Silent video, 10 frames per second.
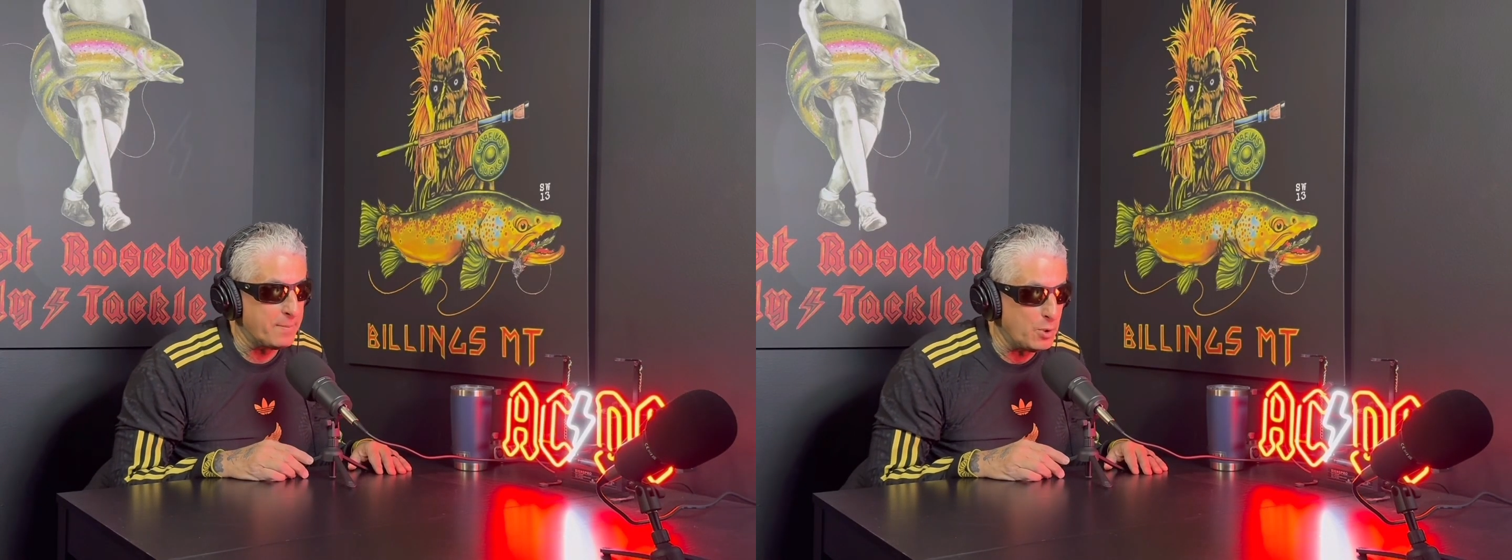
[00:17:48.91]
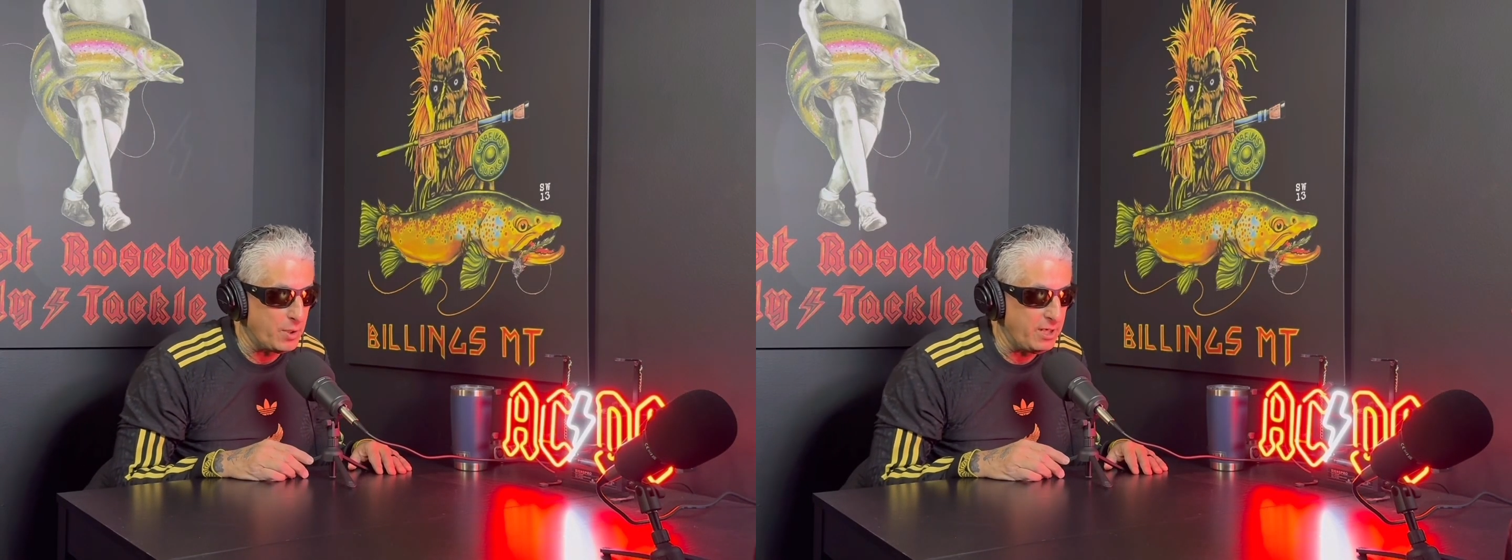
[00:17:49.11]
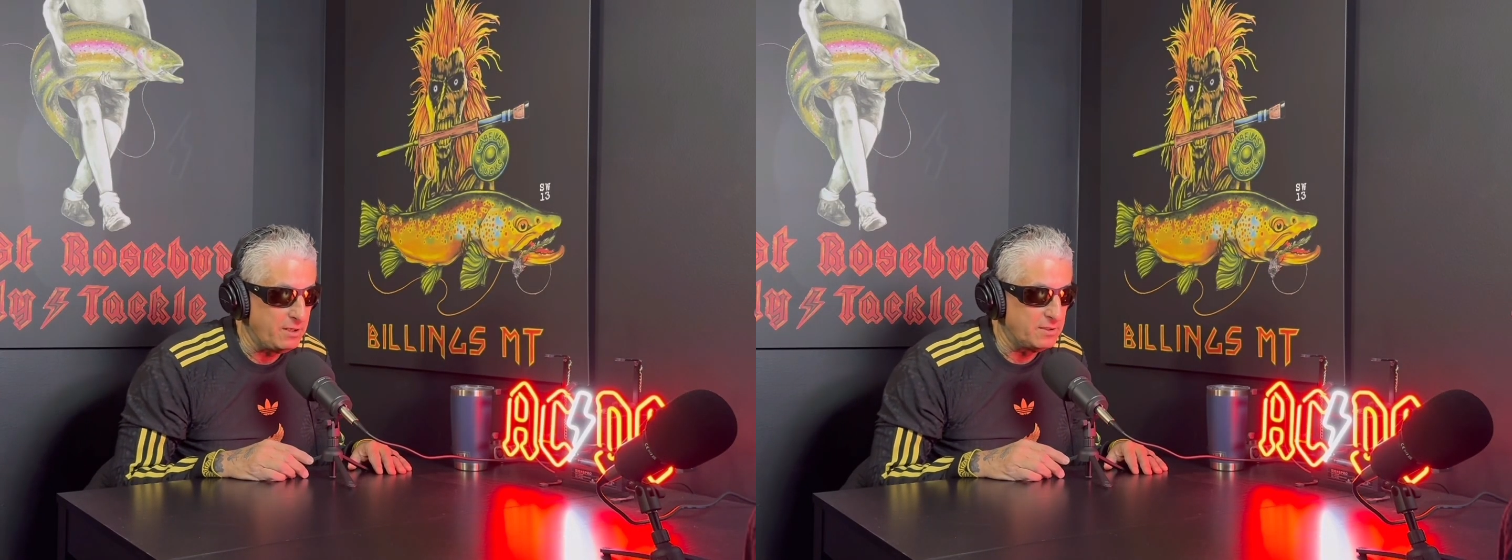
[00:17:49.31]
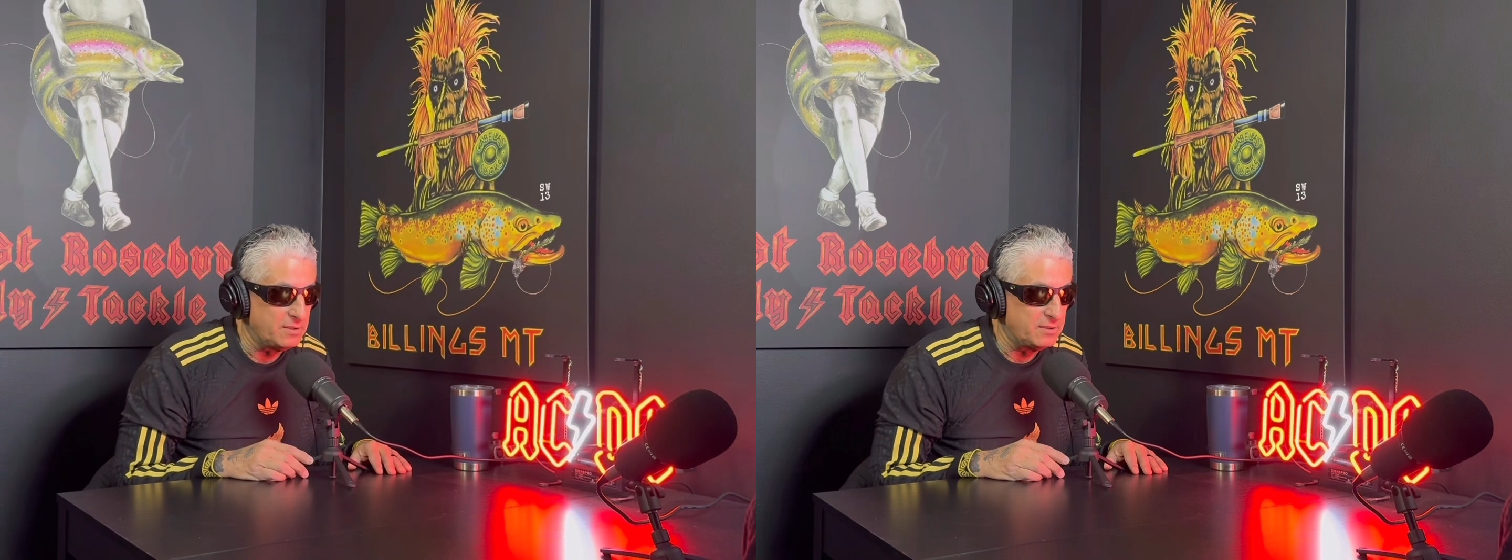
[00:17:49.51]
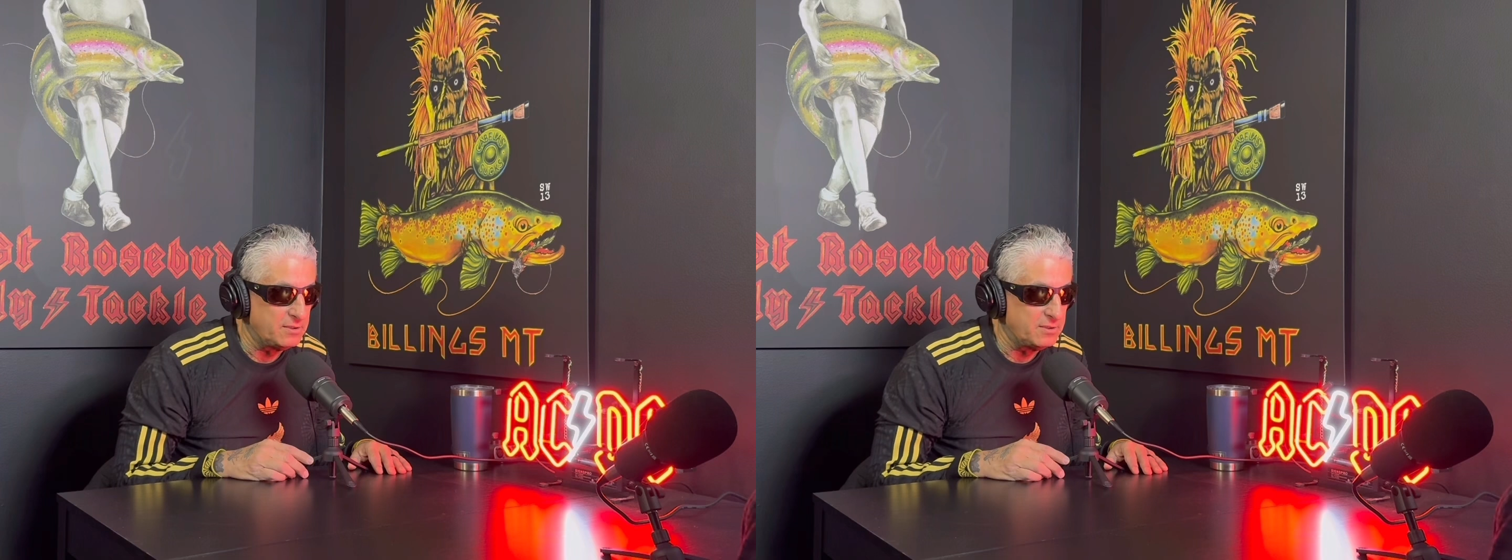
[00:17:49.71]
Booty.
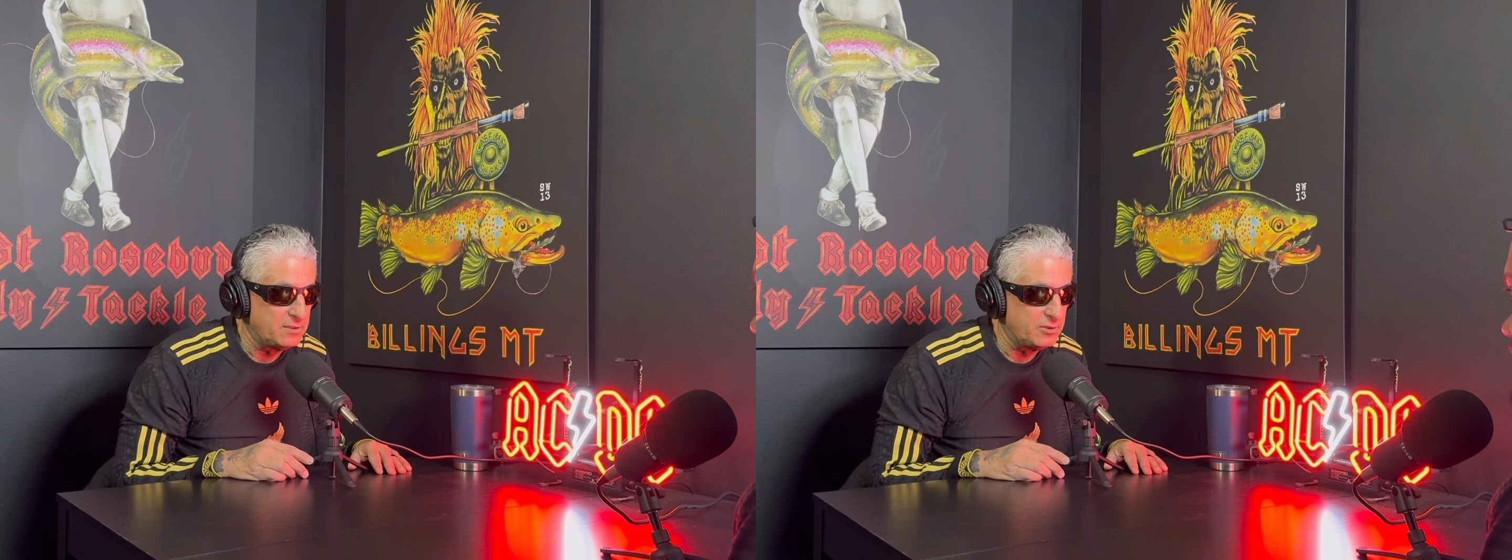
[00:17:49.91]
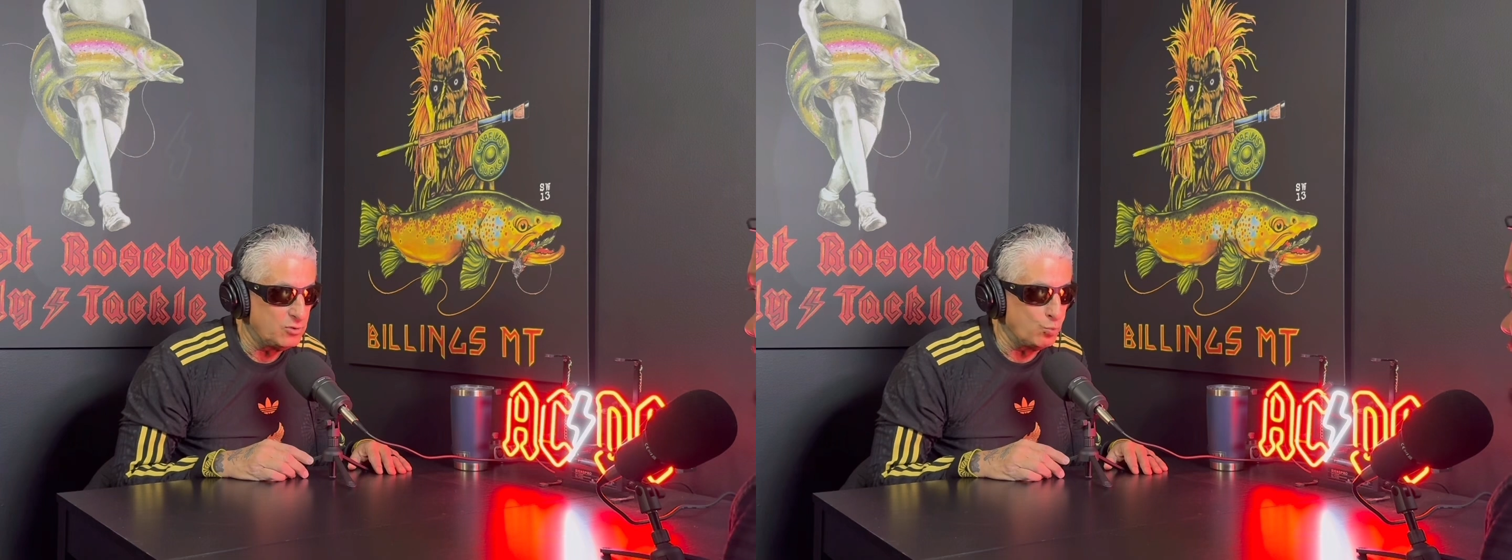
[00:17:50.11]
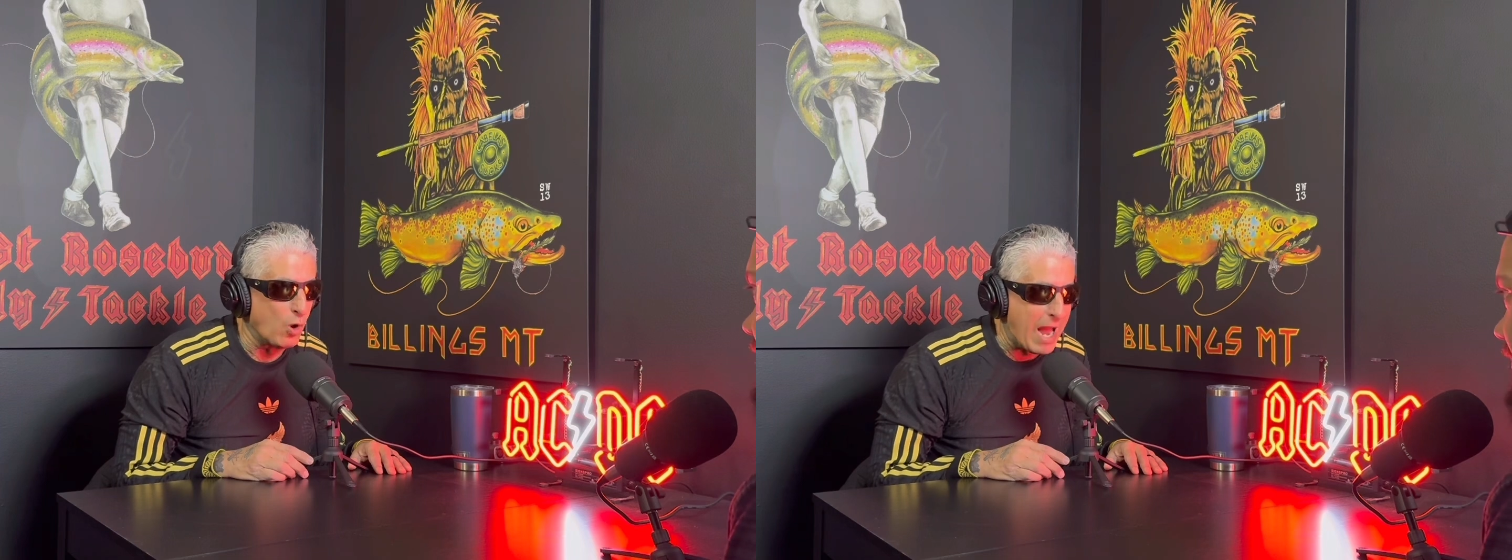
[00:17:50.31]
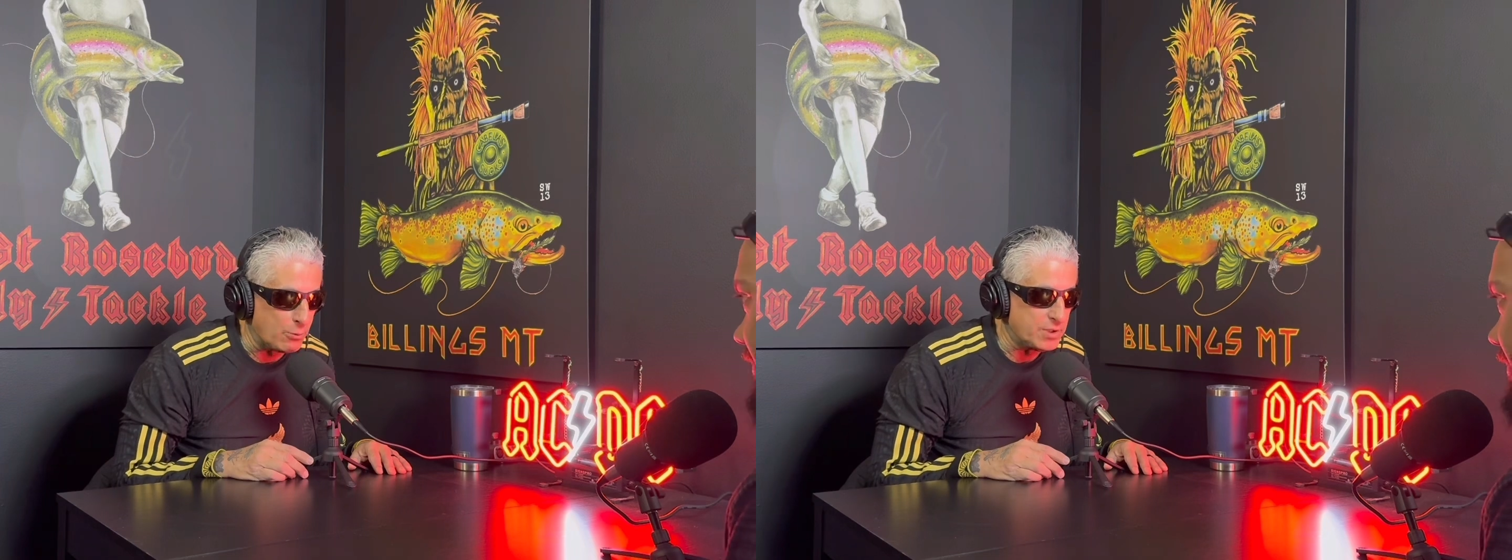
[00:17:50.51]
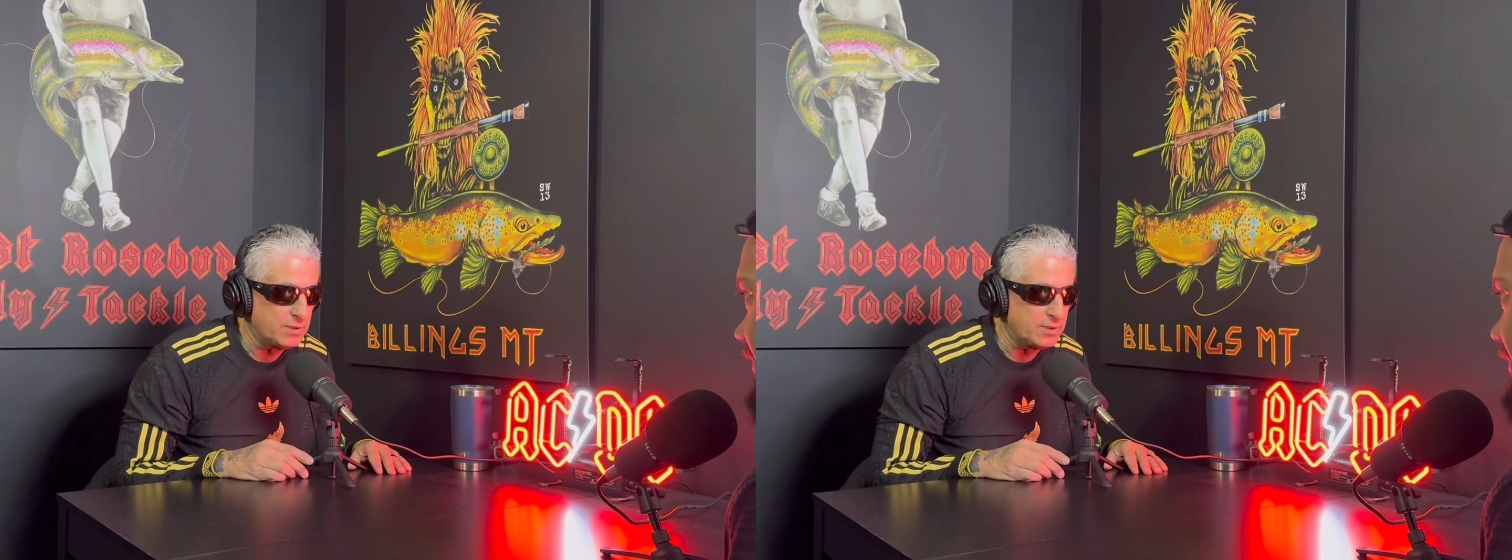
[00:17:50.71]
We're out.